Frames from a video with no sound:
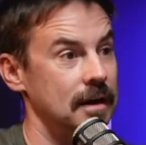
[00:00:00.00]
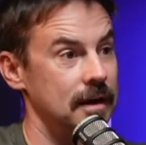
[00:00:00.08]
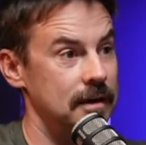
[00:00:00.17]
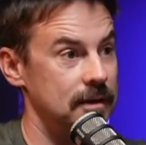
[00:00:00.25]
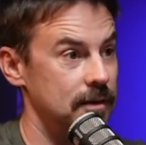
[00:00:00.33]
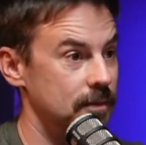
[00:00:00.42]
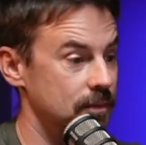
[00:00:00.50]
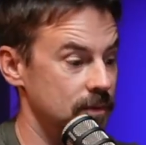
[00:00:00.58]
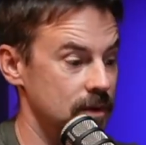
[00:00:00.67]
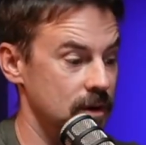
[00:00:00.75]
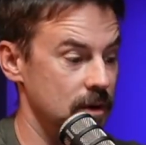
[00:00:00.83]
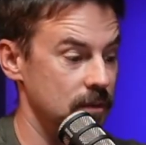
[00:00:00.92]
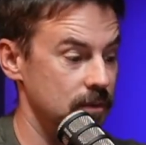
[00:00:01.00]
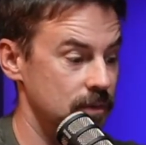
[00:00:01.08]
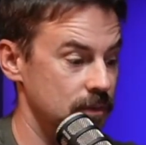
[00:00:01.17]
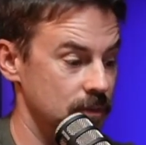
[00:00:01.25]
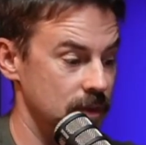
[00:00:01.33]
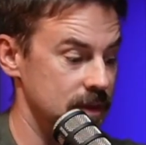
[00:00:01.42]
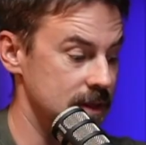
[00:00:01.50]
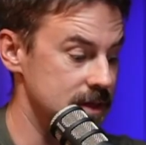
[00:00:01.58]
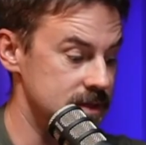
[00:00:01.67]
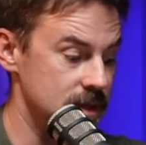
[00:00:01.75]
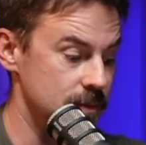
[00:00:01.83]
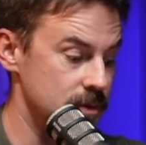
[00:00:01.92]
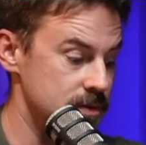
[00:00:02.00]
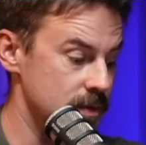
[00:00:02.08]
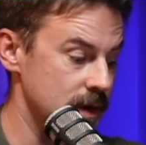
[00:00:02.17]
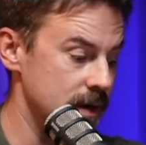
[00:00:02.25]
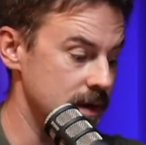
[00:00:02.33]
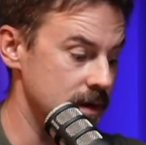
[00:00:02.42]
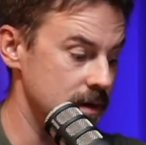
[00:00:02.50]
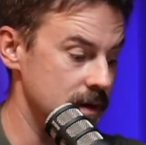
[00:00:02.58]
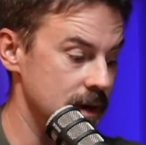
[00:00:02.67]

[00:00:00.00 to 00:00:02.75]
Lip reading: And, with these numbers right here,